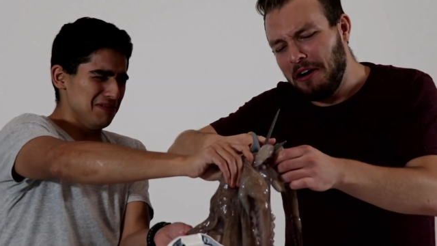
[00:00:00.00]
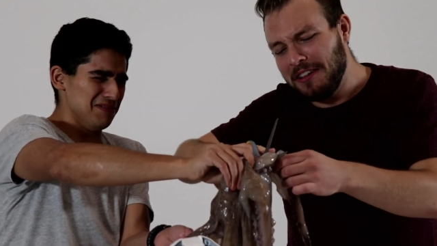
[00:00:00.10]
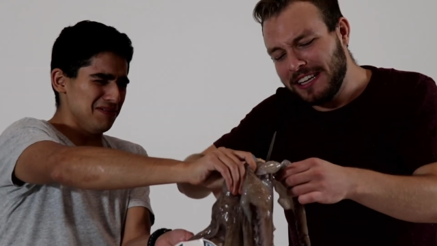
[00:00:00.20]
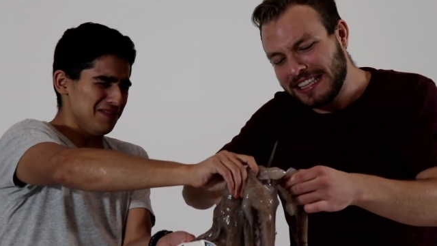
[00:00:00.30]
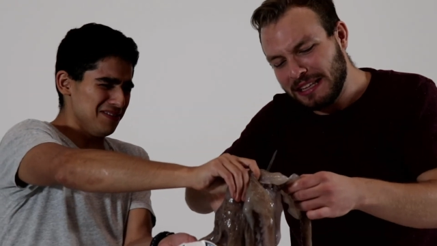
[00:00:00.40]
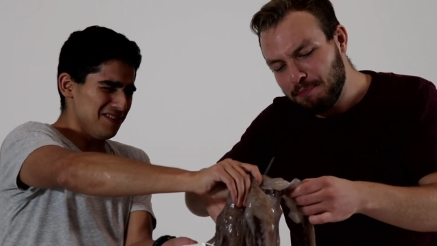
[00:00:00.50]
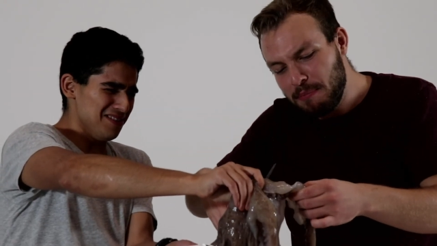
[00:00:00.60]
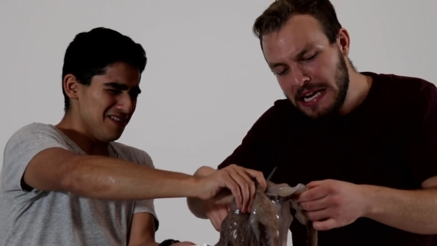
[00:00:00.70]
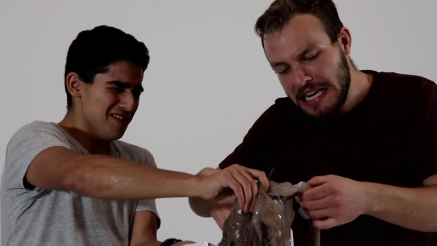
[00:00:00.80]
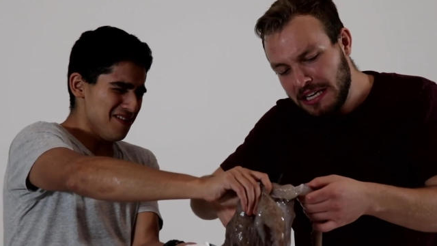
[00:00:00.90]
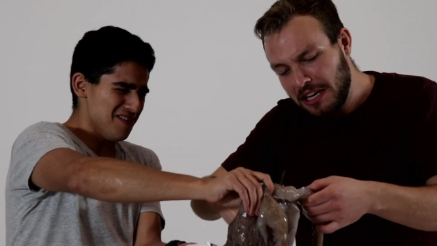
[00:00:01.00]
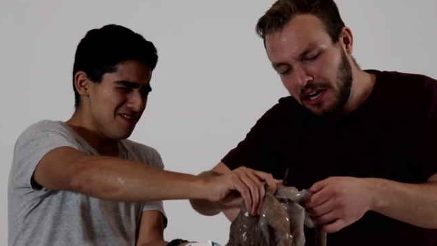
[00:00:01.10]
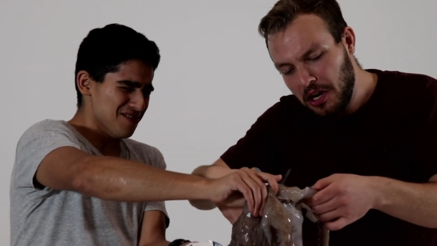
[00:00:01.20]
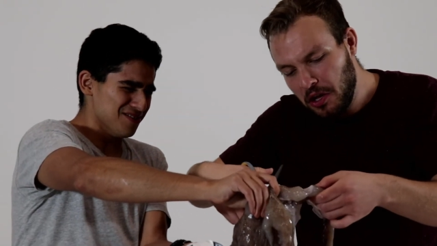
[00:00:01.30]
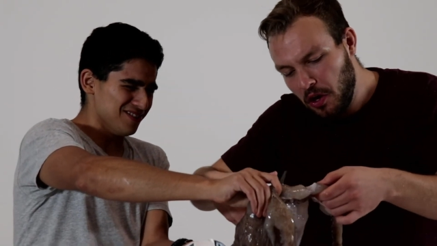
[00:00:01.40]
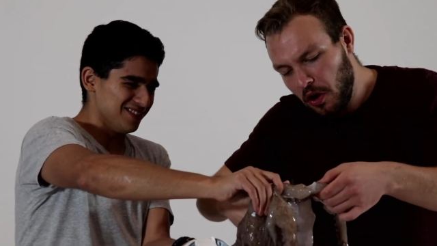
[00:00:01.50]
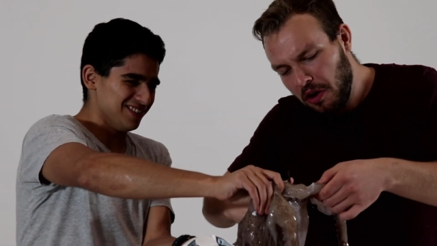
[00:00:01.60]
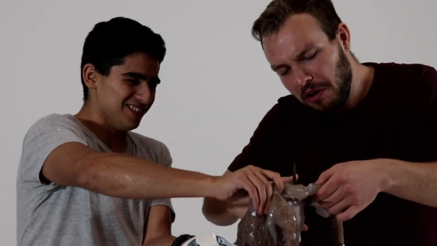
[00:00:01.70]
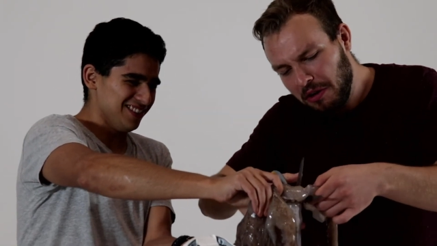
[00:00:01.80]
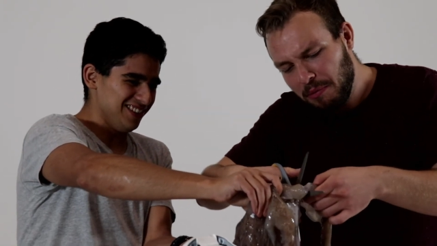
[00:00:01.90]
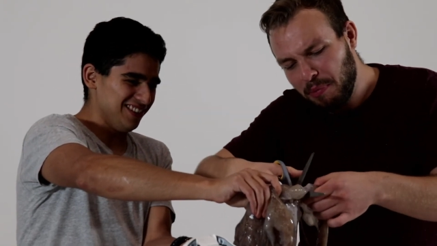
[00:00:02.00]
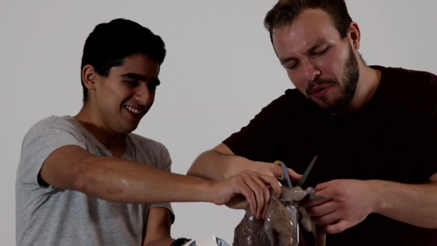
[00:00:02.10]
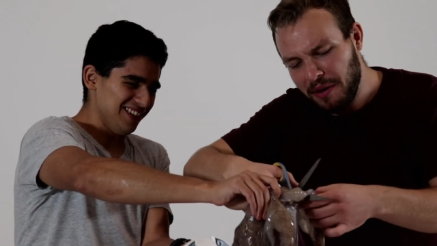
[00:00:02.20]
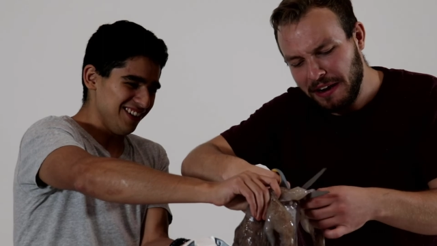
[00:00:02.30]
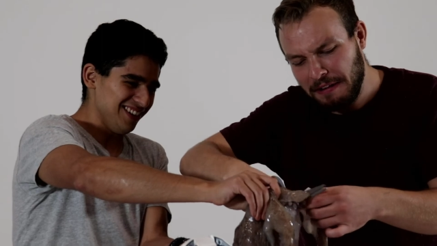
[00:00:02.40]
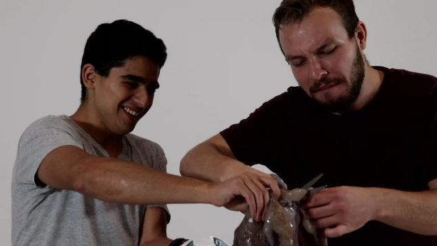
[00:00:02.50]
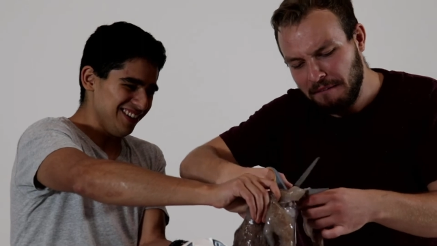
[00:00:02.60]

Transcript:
Speaker 1: Oh, look at the meat. Oh. Oh boy.